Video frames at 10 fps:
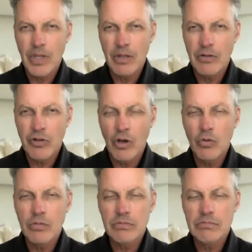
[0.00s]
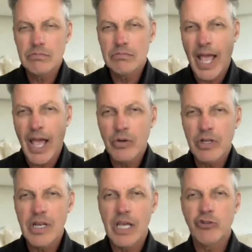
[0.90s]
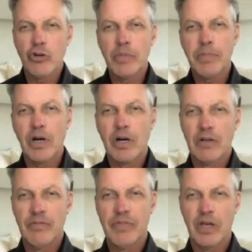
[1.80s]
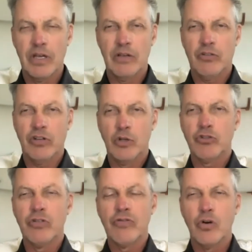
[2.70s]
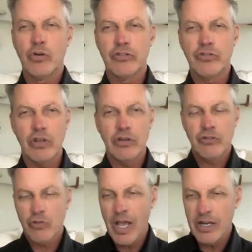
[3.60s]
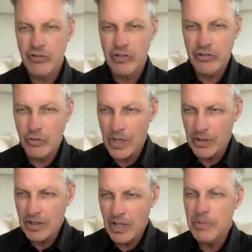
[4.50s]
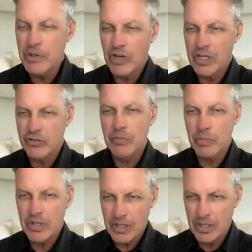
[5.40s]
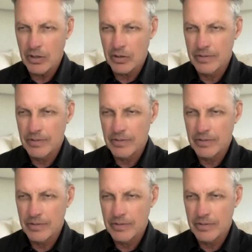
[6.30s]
So how can nature be part of the solution-focused strategies around climate change in particular?